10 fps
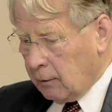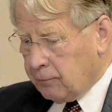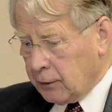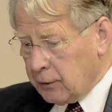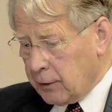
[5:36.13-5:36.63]

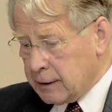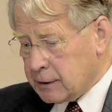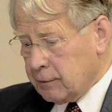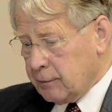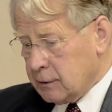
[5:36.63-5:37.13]
For the
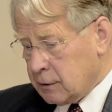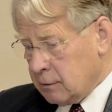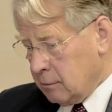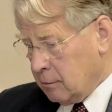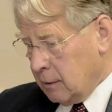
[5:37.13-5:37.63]
rest of us,
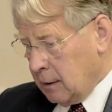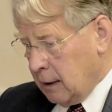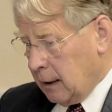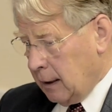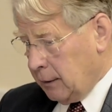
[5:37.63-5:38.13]

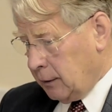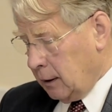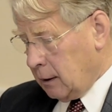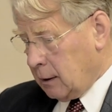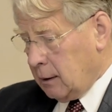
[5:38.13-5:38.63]
I
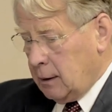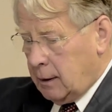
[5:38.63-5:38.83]
think